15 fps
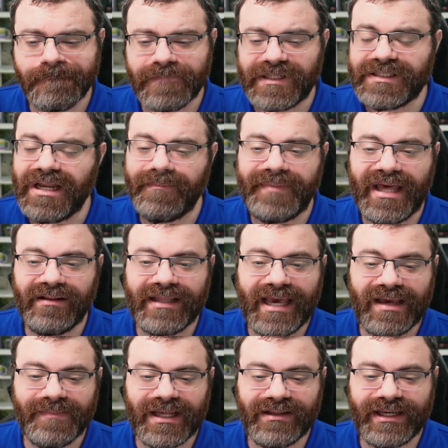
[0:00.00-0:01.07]
It's not
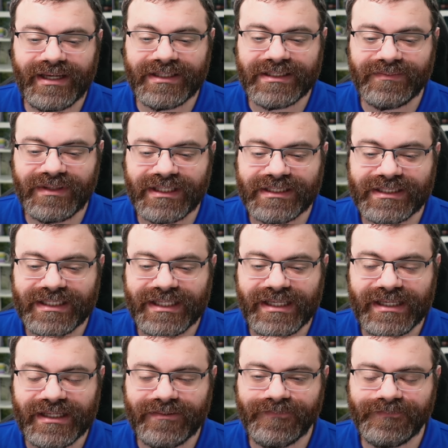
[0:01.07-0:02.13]
ballet. Ballet ends up with a
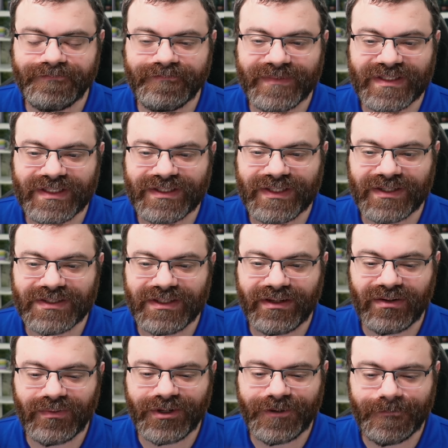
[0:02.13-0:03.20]
T. It's a
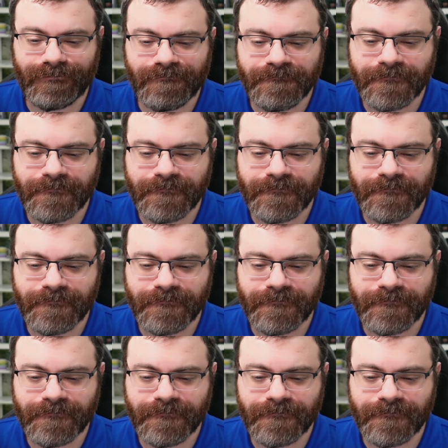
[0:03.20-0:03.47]
six-letter word.